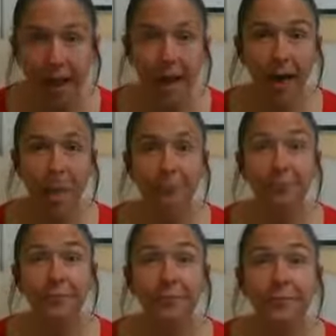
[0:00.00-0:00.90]

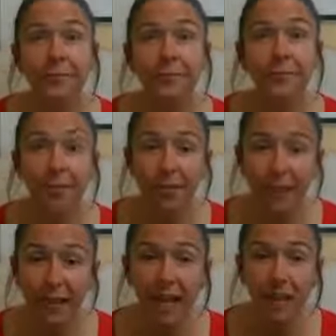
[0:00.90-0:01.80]
The
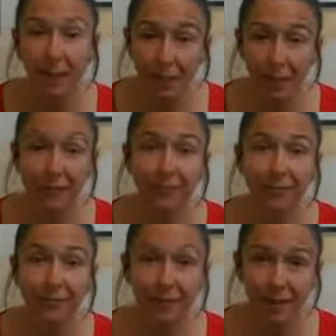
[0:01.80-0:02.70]
liability
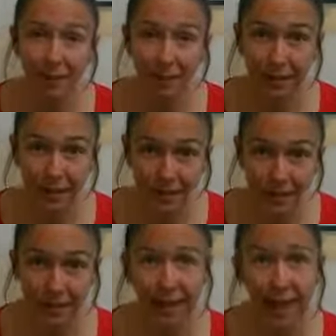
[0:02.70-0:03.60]
for the
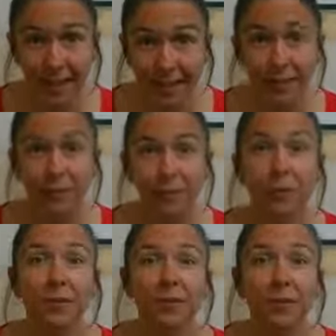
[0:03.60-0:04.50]
lender and
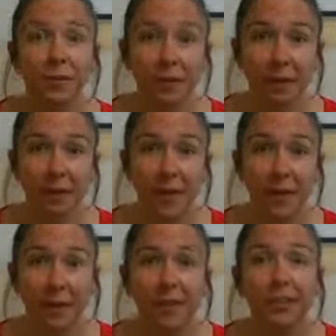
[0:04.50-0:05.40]
for the insurance
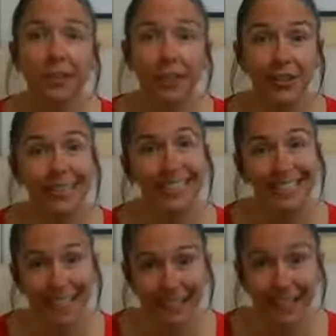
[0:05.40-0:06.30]
company changes
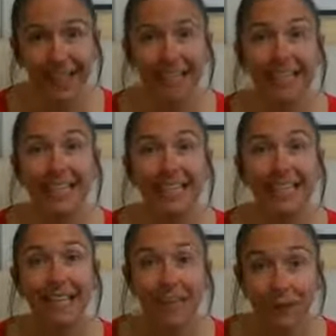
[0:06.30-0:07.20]

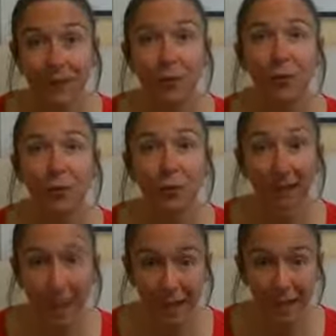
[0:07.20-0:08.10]
significantly if you
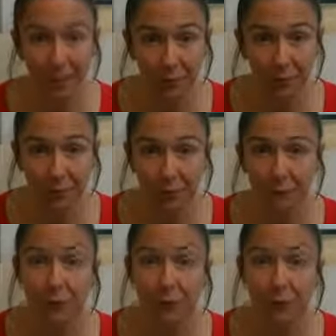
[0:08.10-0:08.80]
now make a rental.